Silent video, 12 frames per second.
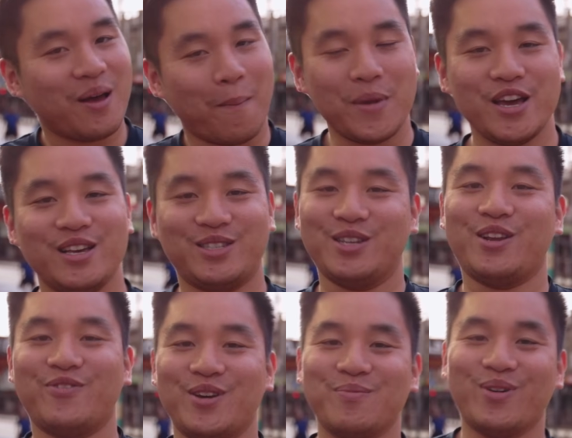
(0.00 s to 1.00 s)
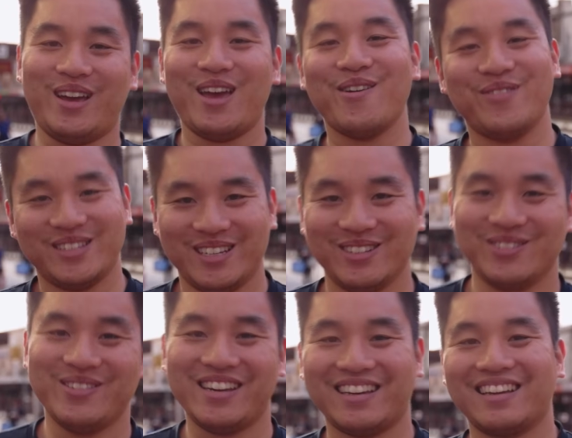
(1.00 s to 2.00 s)
me, Sydney Food Boy, every single
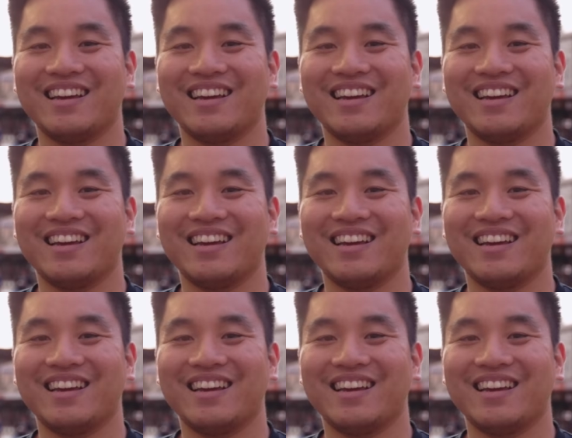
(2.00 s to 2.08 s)
week,